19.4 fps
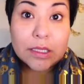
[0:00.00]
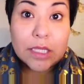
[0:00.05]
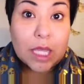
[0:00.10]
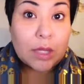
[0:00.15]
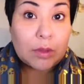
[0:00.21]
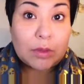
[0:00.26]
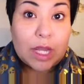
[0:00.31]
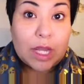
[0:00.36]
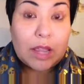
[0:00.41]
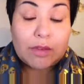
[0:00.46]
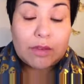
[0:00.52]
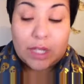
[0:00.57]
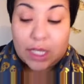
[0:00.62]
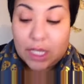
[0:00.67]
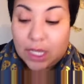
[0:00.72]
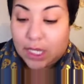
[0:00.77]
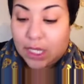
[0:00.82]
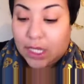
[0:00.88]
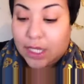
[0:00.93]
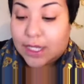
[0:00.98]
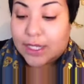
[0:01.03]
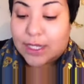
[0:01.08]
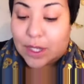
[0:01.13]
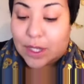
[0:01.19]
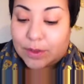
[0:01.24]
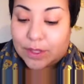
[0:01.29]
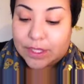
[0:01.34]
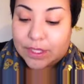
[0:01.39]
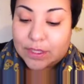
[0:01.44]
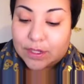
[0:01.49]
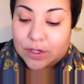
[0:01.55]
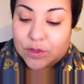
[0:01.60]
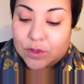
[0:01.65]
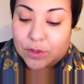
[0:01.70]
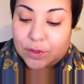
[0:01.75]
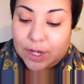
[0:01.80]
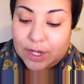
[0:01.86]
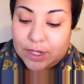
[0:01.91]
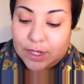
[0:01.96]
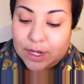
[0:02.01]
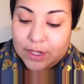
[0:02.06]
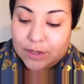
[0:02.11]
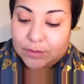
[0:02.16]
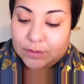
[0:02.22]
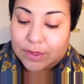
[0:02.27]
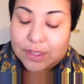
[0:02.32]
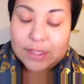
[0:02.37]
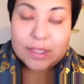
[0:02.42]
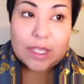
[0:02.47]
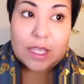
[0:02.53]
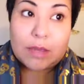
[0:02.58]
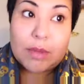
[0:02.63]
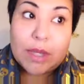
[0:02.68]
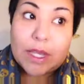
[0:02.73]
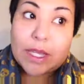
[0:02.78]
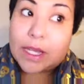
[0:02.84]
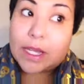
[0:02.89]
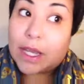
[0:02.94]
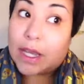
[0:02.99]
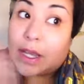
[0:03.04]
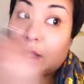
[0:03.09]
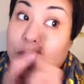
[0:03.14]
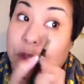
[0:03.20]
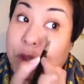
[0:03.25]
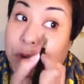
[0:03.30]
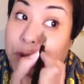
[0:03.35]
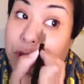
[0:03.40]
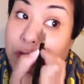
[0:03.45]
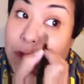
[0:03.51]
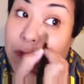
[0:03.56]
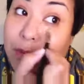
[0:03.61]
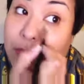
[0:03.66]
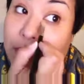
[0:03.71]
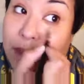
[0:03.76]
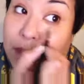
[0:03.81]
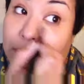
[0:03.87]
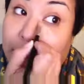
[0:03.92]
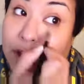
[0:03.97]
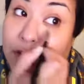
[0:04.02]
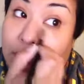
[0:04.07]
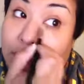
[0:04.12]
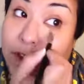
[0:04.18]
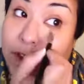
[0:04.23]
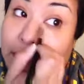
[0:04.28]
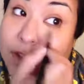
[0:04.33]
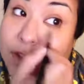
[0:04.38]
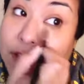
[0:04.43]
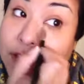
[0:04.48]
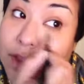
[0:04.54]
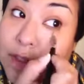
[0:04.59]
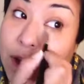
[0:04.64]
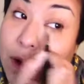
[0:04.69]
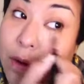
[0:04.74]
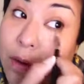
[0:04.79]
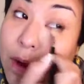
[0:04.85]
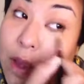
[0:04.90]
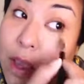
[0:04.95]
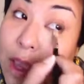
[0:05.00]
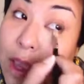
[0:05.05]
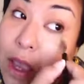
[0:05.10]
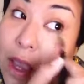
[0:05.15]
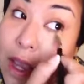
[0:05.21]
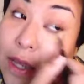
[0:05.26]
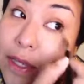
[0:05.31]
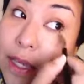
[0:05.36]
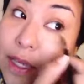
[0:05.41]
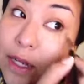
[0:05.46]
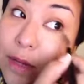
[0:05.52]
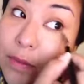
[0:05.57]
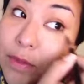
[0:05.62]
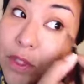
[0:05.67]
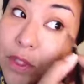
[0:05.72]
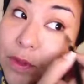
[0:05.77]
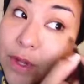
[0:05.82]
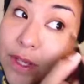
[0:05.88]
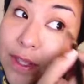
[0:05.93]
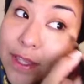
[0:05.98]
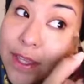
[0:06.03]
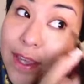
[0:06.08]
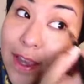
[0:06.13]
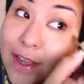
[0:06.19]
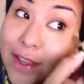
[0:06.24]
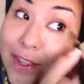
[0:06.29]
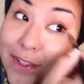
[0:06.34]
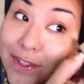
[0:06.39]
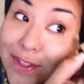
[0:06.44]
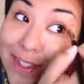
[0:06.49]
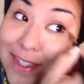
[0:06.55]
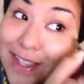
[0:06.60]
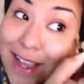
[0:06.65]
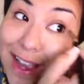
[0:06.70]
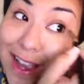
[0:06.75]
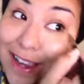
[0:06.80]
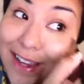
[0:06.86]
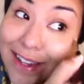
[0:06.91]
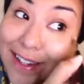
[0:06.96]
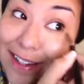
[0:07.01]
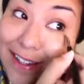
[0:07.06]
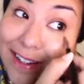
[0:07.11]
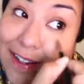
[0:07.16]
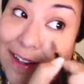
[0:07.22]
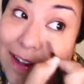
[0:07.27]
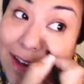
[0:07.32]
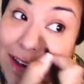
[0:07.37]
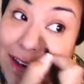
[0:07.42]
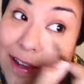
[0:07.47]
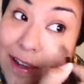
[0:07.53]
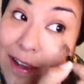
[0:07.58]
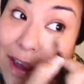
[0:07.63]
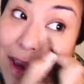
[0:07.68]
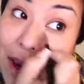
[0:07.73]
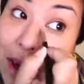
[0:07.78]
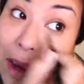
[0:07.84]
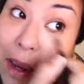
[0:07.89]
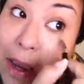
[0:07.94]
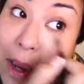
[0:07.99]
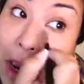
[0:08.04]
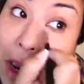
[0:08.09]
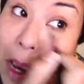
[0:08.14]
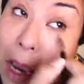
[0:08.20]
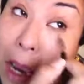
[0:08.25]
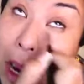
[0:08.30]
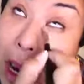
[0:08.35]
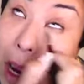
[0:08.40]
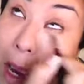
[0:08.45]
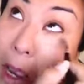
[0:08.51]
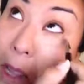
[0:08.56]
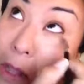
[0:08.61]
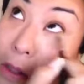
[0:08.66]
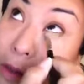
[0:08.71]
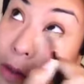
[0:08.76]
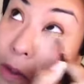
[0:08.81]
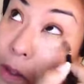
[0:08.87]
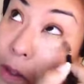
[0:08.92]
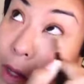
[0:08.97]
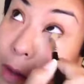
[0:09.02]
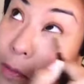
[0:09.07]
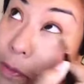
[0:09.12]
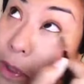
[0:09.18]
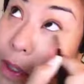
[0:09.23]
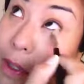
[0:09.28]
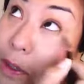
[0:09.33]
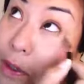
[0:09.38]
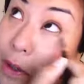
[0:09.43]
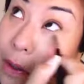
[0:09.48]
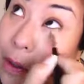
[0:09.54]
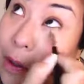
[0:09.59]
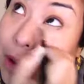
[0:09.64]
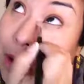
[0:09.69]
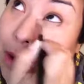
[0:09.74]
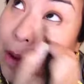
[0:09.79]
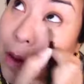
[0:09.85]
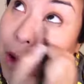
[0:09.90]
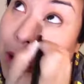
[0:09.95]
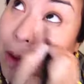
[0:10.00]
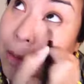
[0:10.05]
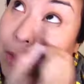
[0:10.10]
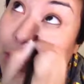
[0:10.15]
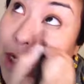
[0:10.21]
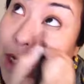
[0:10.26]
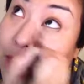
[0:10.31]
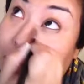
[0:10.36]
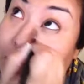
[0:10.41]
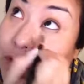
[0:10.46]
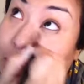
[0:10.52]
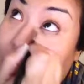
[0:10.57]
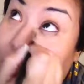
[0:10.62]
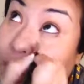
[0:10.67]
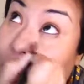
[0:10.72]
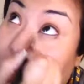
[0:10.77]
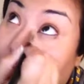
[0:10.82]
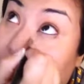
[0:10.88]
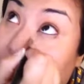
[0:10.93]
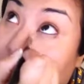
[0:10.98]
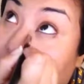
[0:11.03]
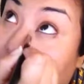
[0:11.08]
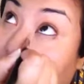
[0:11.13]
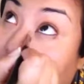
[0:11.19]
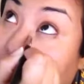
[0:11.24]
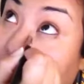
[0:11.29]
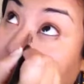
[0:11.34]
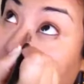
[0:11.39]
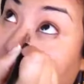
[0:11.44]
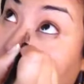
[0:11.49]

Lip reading: I don't have, no, that's not true. I don't sleep, honey. I dream and live this. So again, I'm doing the other side. Look up here. I'm not even looking, you see that?